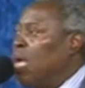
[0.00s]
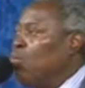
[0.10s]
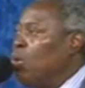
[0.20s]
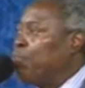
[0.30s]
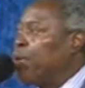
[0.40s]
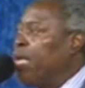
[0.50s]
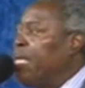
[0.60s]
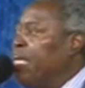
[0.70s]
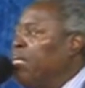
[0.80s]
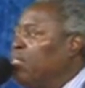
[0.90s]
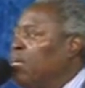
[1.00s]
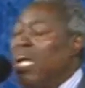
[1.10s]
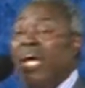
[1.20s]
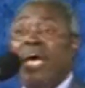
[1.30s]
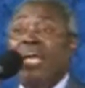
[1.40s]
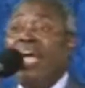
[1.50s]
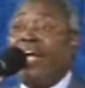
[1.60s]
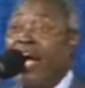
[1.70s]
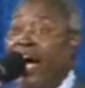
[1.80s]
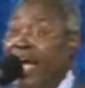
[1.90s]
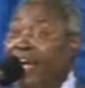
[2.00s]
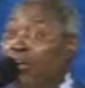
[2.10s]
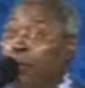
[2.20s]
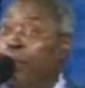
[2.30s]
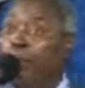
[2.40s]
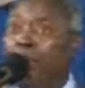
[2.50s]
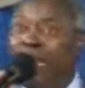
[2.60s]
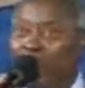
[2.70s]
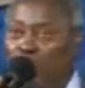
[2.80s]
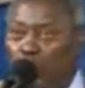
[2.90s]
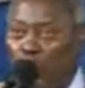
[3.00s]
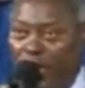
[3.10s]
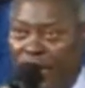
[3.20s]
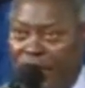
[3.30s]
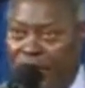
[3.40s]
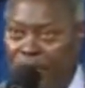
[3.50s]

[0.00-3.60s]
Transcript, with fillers: are we praying? The kind of ministry